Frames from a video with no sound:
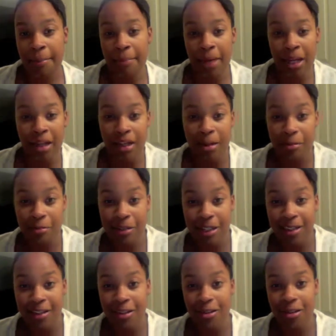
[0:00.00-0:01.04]
makeup
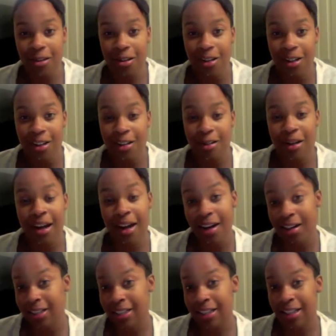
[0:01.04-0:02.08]
week on
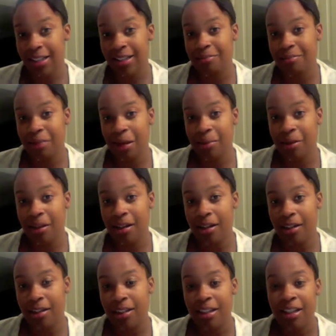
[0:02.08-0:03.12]
Hairstay, my
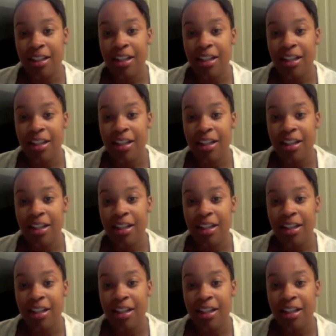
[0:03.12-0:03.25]
blog,